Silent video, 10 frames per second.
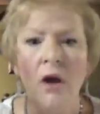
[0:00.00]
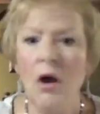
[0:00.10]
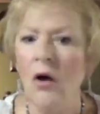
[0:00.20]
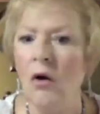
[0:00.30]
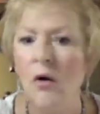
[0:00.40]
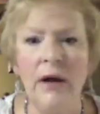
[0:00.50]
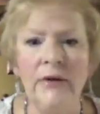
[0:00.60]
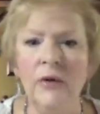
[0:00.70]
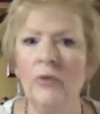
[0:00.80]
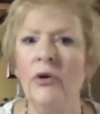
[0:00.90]
oh, I
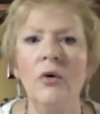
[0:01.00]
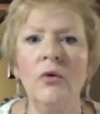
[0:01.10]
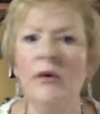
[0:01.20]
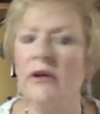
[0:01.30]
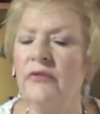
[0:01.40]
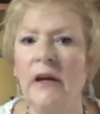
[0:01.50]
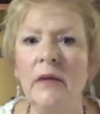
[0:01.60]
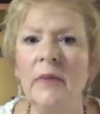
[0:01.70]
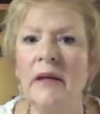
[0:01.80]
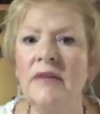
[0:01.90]
don't know if
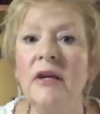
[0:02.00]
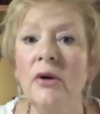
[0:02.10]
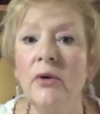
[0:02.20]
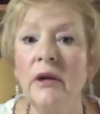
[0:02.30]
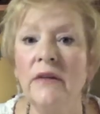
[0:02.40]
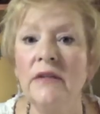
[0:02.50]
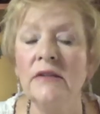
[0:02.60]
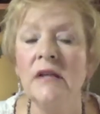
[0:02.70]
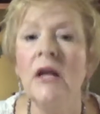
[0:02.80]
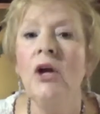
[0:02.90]
anybody's hearing
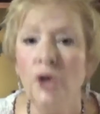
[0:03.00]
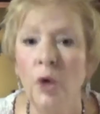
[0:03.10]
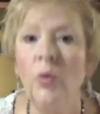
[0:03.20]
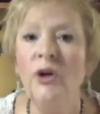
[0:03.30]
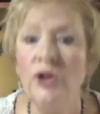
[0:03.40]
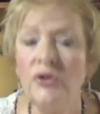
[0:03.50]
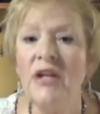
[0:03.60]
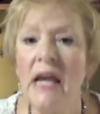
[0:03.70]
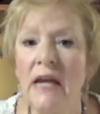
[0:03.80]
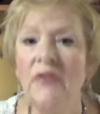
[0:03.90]
this. No, when you
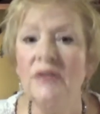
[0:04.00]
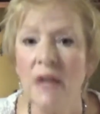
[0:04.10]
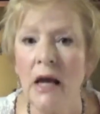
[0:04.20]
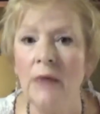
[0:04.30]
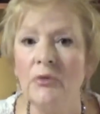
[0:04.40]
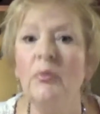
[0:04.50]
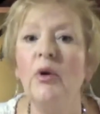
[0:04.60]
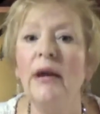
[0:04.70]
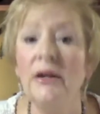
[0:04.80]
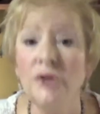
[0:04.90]
take the time to
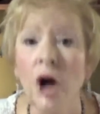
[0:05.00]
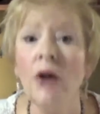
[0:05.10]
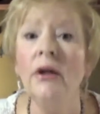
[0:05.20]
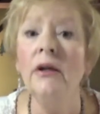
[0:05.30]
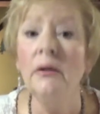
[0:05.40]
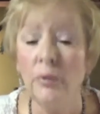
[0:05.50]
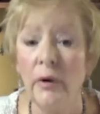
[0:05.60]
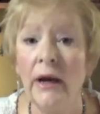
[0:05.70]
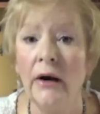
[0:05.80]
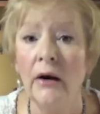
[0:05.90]
pray a targeted
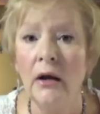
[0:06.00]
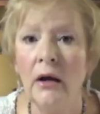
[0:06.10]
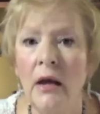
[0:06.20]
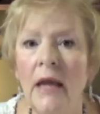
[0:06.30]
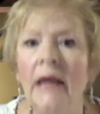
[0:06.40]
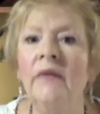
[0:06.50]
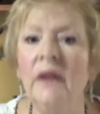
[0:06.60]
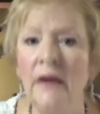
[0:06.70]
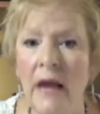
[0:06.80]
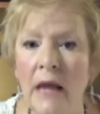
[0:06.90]
prayer in
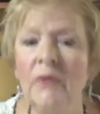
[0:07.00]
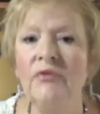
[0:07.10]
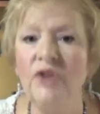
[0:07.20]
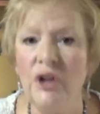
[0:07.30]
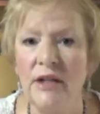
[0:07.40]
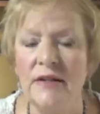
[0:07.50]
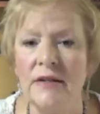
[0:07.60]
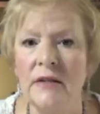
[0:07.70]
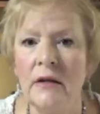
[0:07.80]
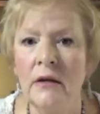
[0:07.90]
the name of
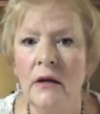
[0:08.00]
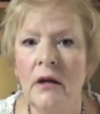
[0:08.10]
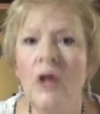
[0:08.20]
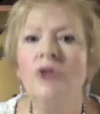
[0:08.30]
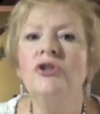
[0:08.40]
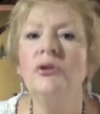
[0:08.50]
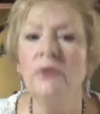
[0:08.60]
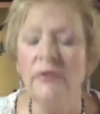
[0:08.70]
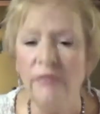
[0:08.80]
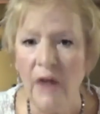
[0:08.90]
Jesus to
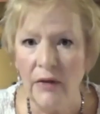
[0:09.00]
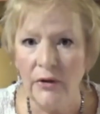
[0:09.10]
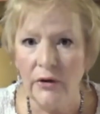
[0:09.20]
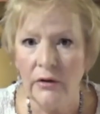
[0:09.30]
the Father,